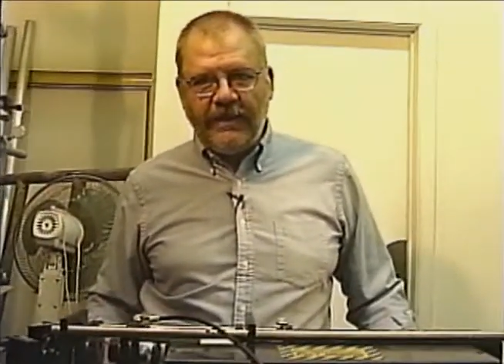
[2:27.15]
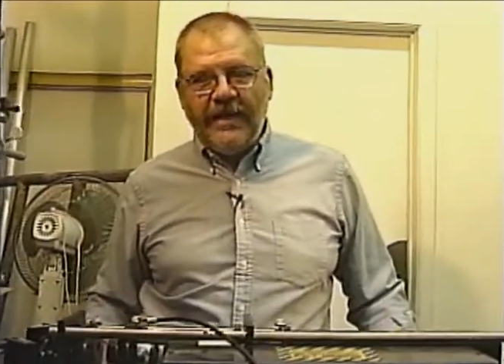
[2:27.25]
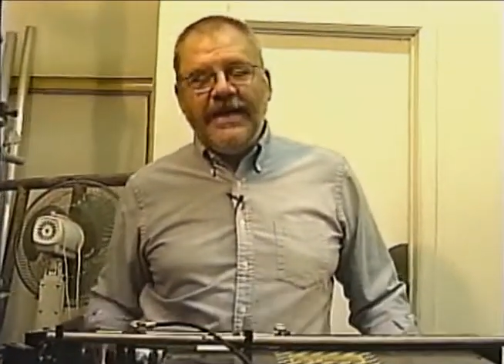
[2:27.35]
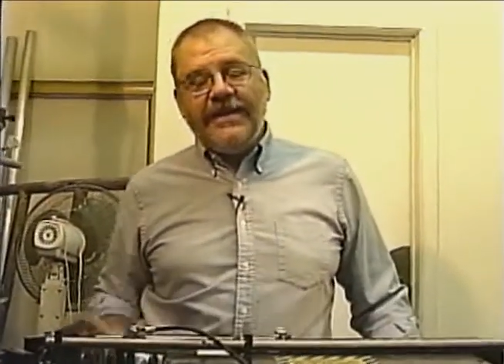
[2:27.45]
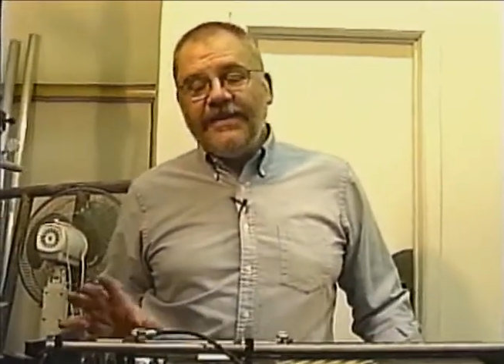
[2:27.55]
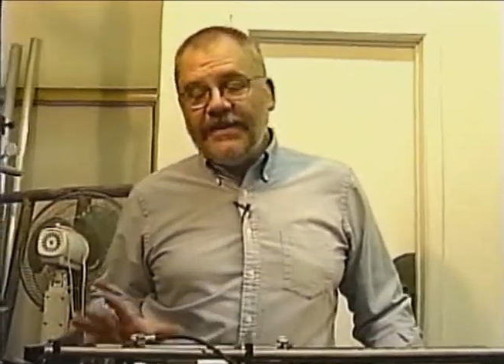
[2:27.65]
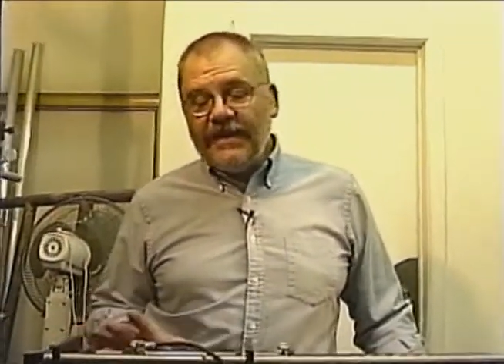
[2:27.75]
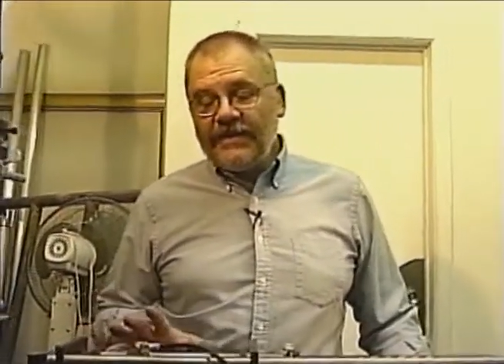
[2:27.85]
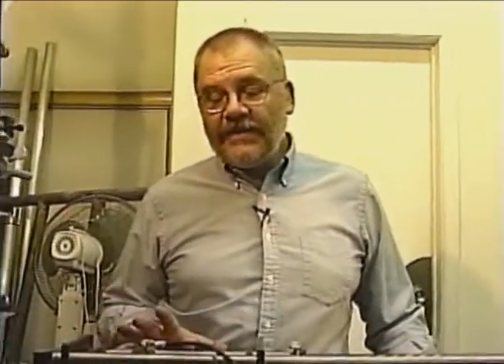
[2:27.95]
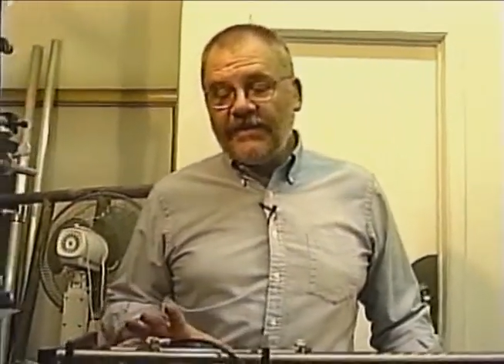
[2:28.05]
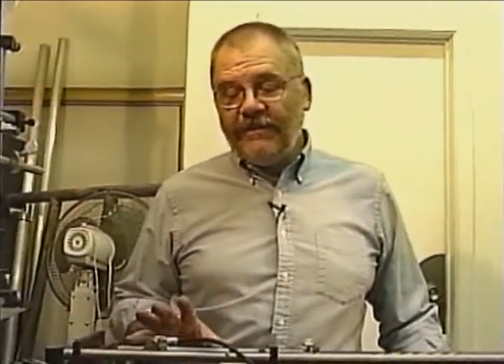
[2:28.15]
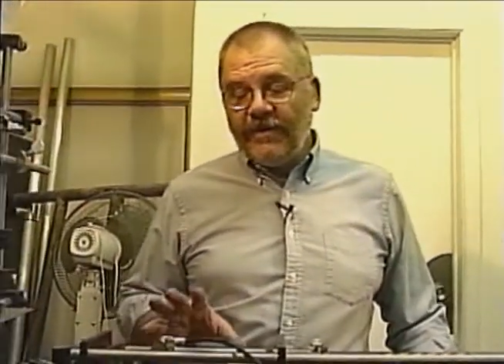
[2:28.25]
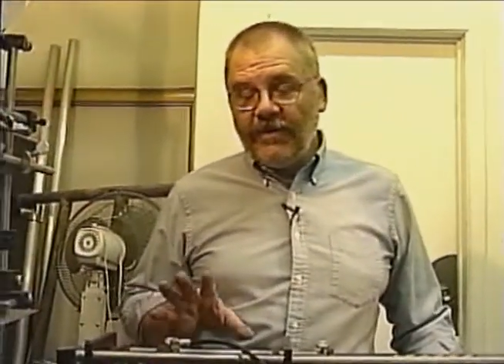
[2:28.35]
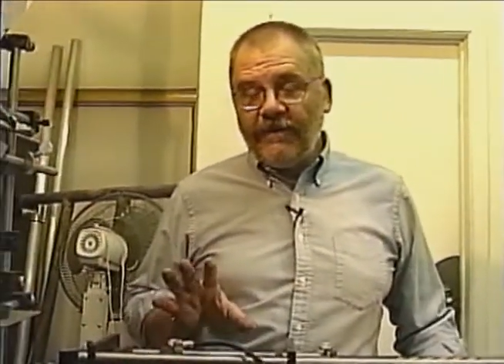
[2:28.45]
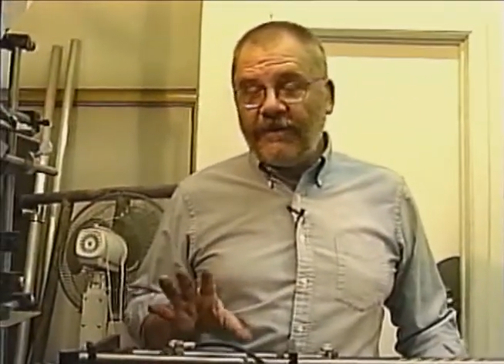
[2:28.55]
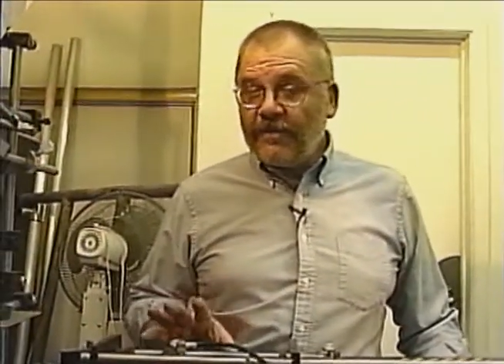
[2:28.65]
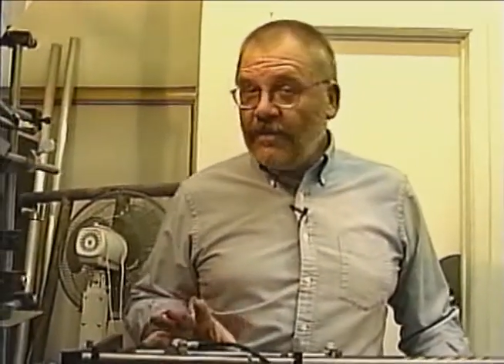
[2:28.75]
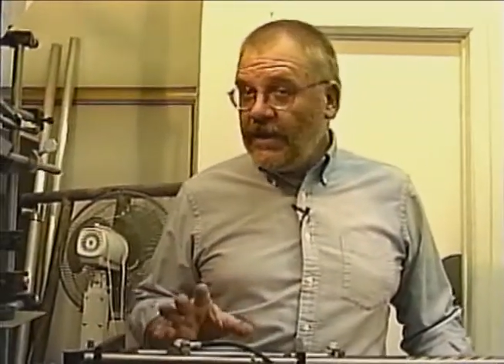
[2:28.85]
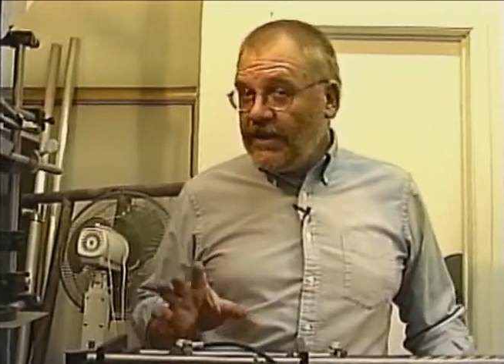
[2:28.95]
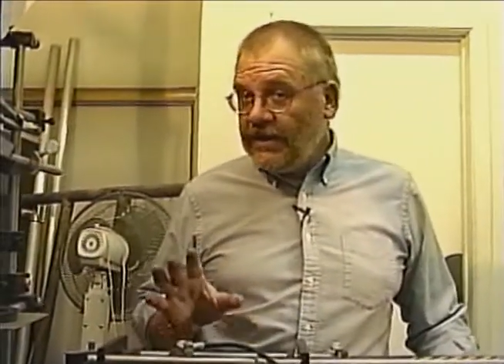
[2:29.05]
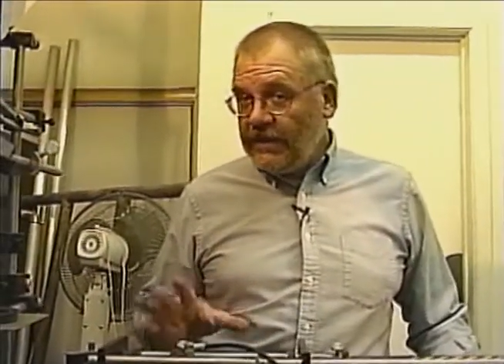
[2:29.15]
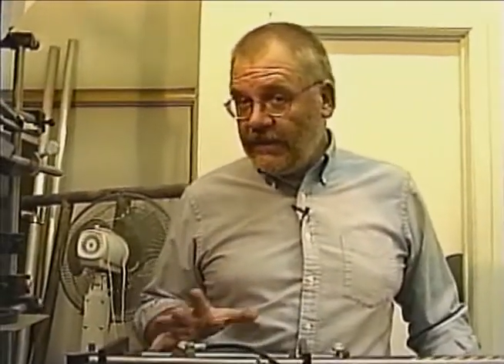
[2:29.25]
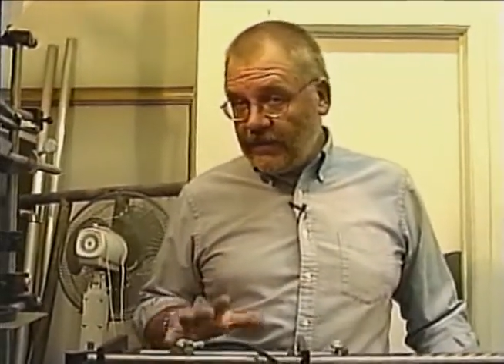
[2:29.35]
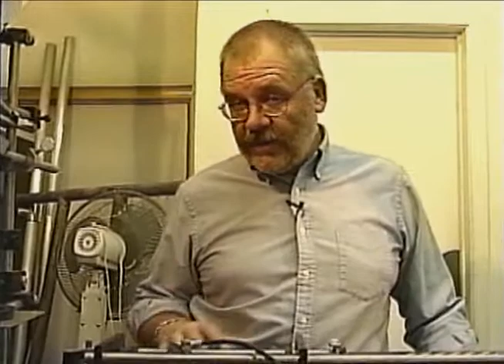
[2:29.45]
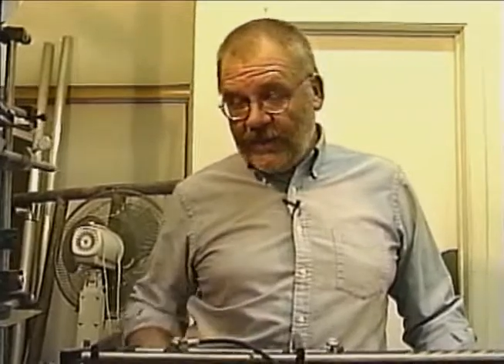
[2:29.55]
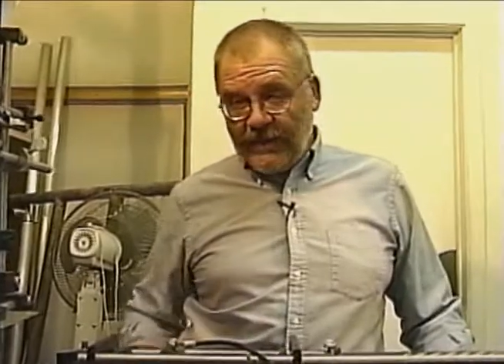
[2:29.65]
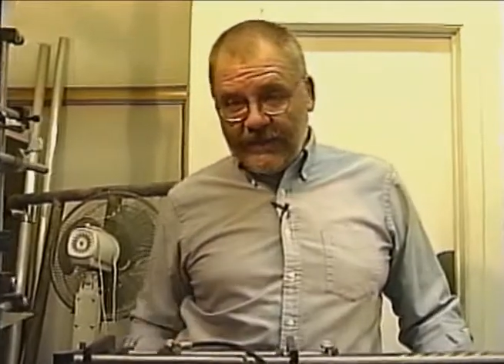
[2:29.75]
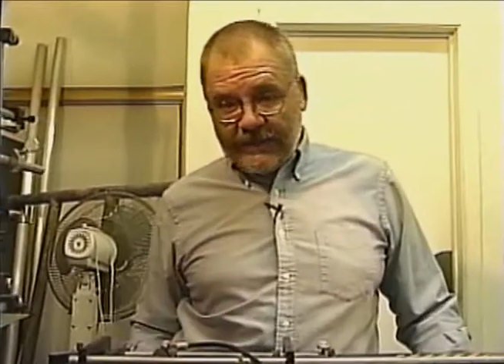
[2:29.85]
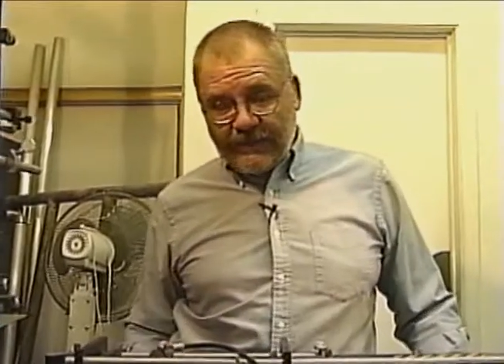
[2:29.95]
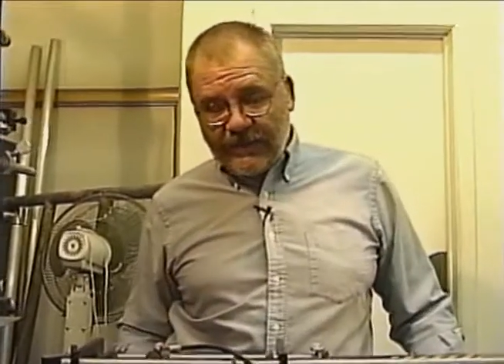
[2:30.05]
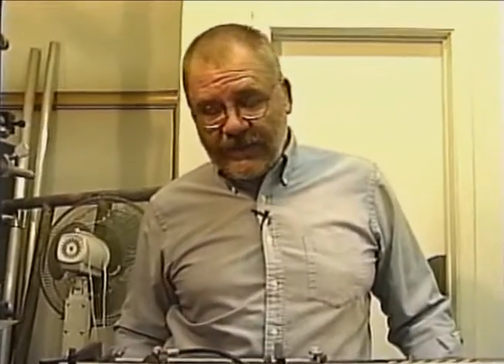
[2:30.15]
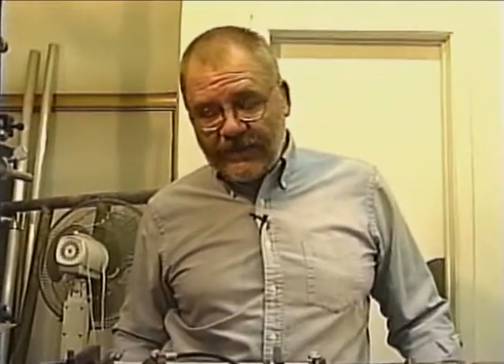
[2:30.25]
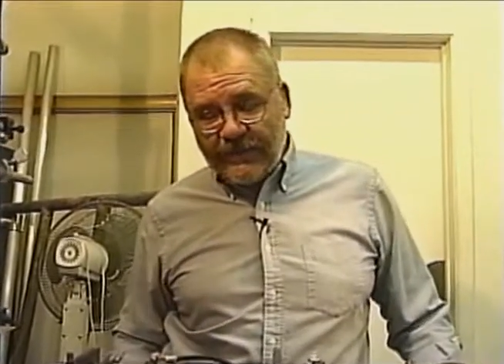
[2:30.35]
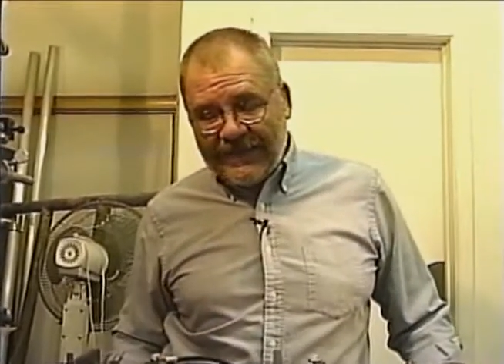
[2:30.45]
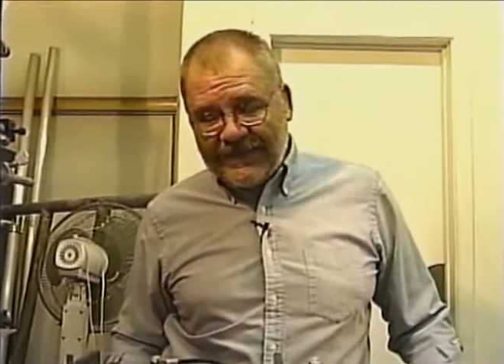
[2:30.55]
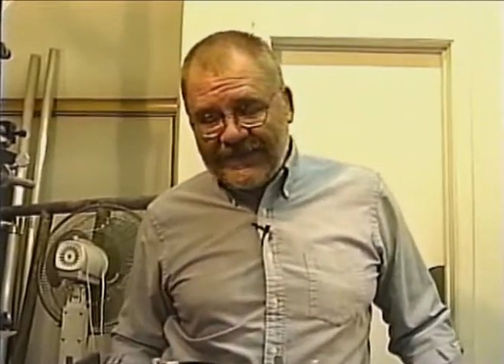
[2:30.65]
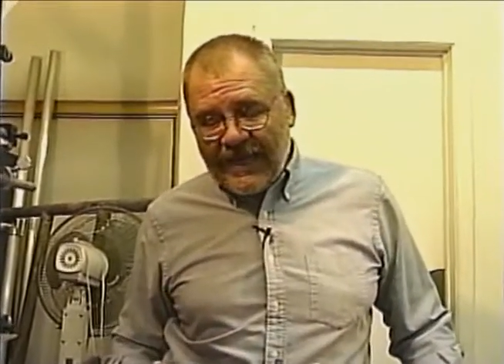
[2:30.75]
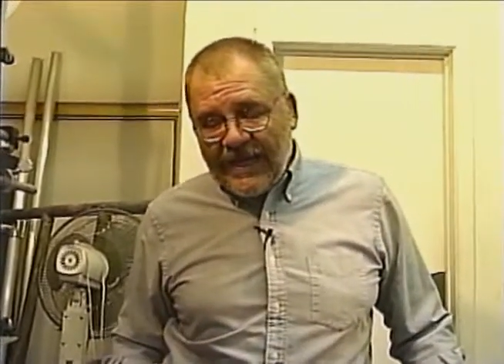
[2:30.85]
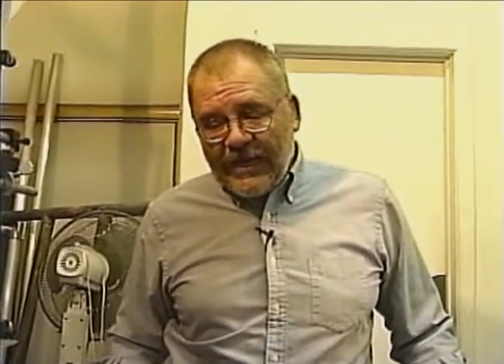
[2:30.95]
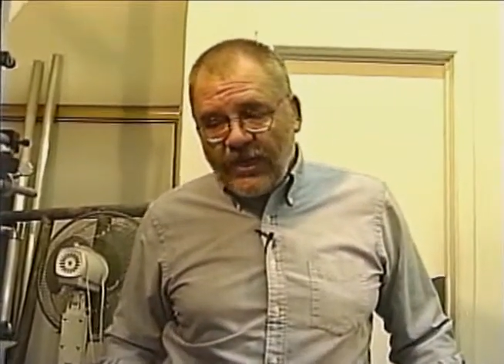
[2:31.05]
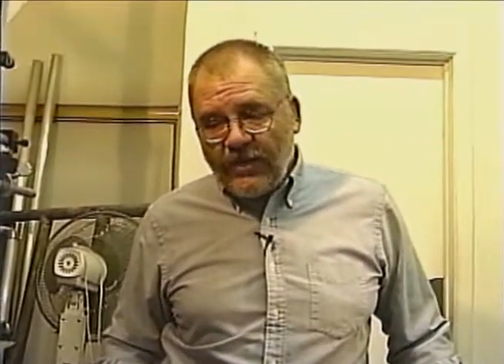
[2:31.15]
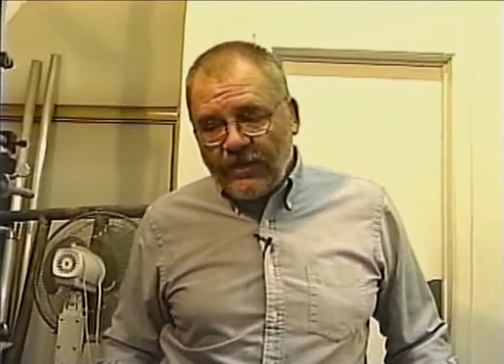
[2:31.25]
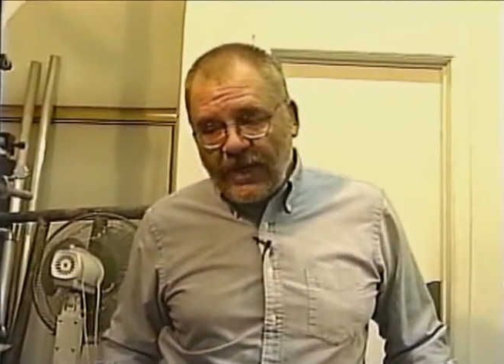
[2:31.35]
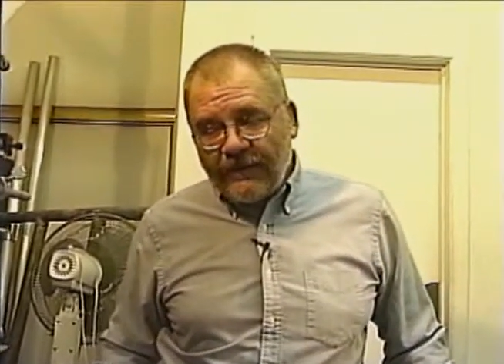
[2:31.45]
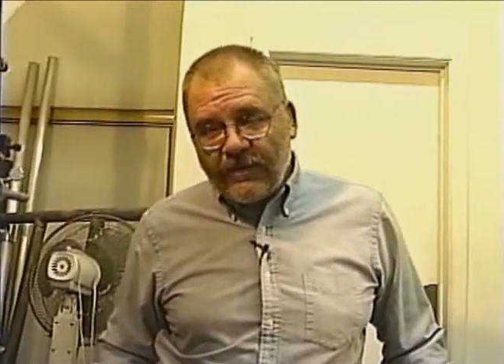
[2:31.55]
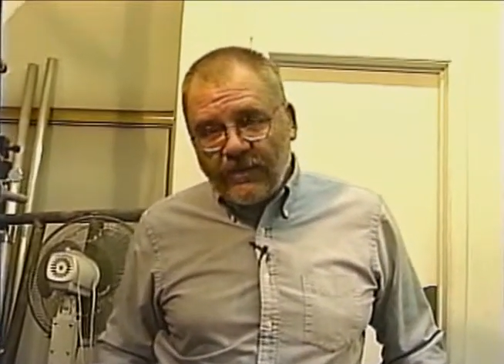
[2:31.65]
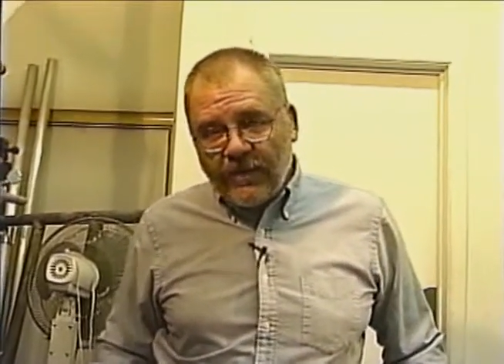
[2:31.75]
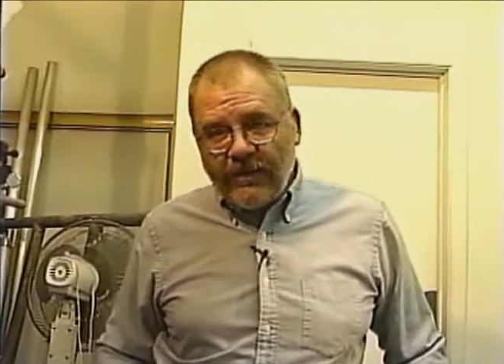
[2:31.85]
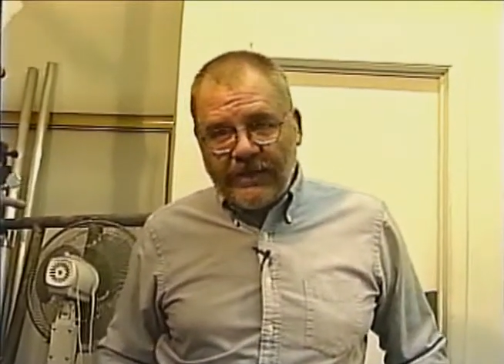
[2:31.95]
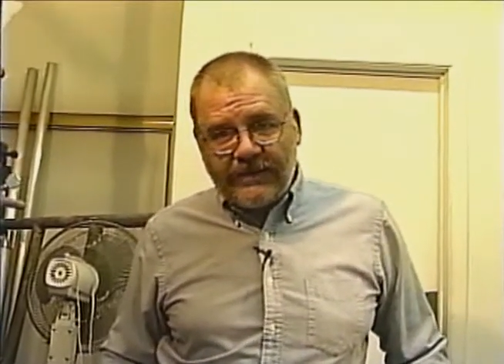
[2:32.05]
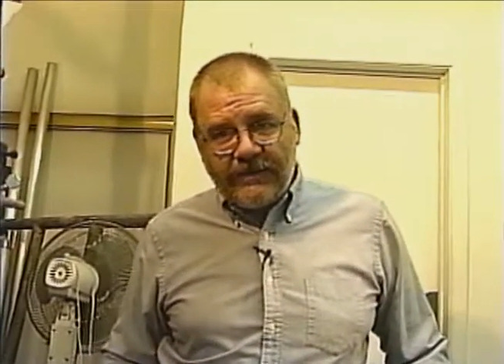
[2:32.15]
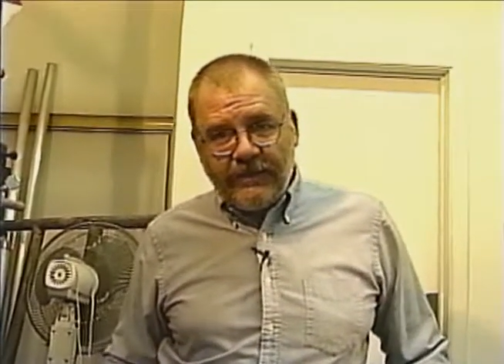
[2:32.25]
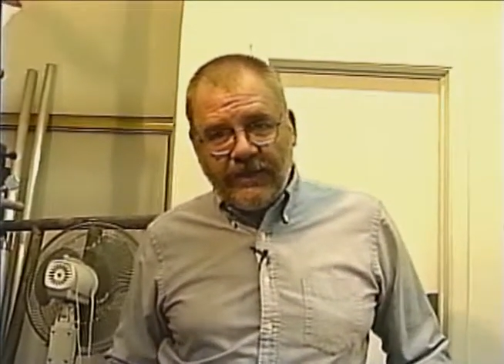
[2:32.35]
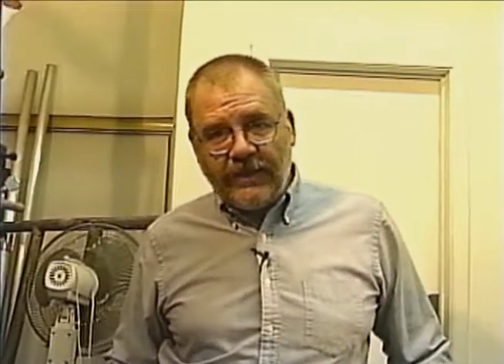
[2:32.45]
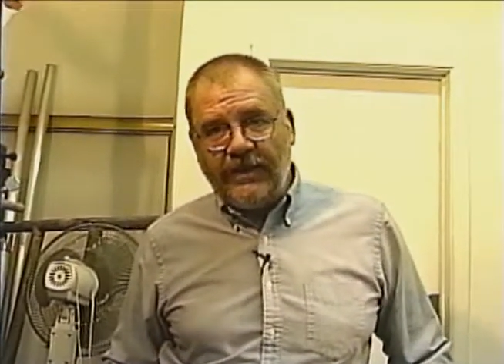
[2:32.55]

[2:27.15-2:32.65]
This is a very freeing and liberating experience because you don't have to worry about stability.